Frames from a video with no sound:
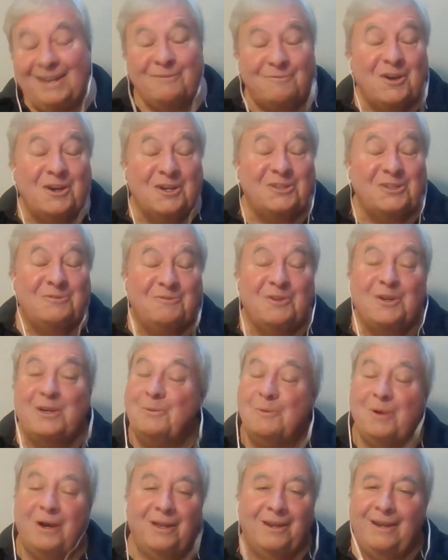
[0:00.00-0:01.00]
and it functioned
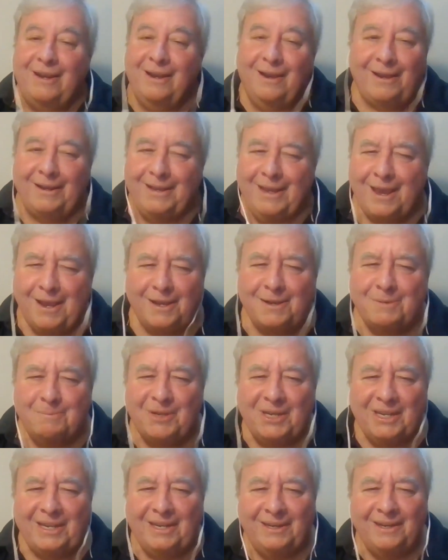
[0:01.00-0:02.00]
very well. I can't
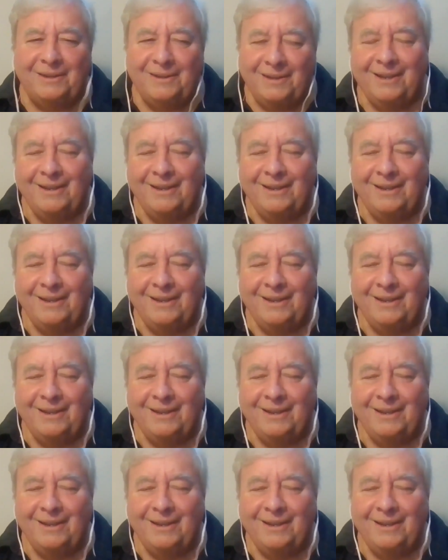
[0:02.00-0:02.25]
complain.